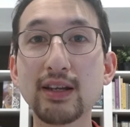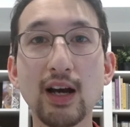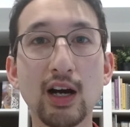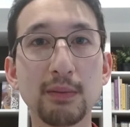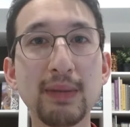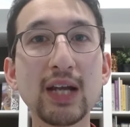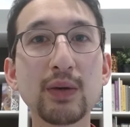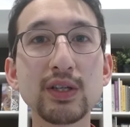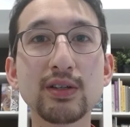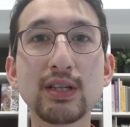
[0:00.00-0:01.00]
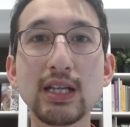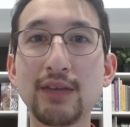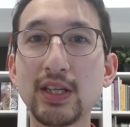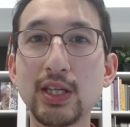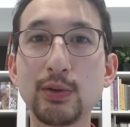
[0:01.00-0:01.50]
our Bad Wizard, if they
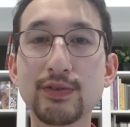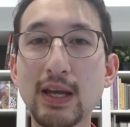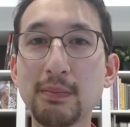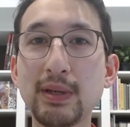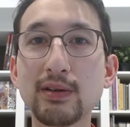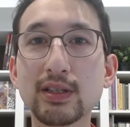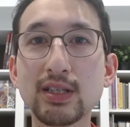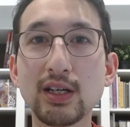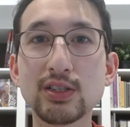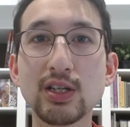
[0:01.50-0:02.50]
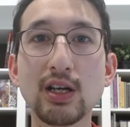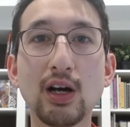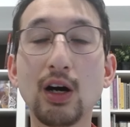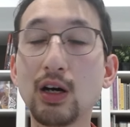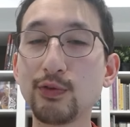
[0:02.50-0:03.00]
use Vampiric Touch
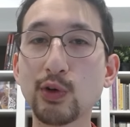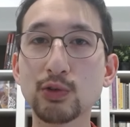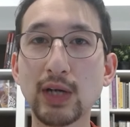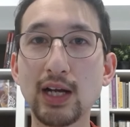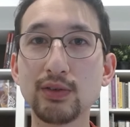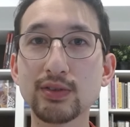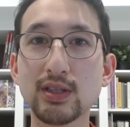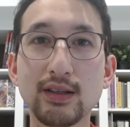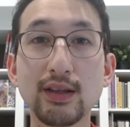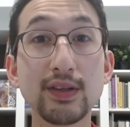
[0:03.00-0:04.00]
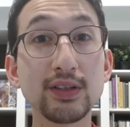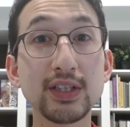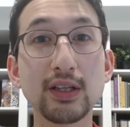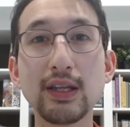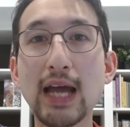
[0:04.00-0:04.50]
all 4 rounds, they'll
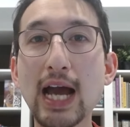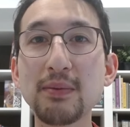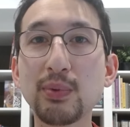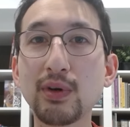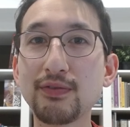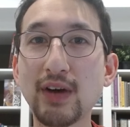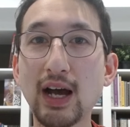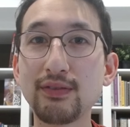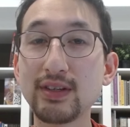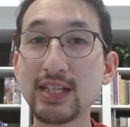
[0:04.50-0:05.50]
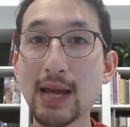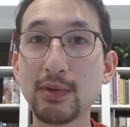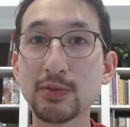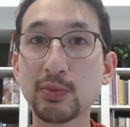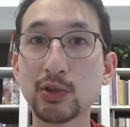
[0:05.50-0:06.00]
deal 9.5
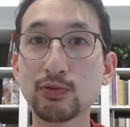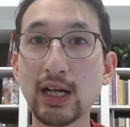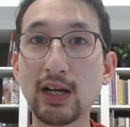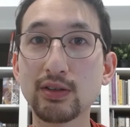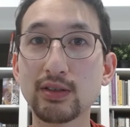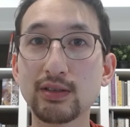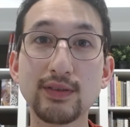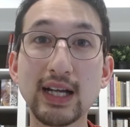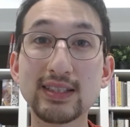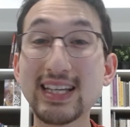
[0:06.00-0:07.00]
damage per round. That's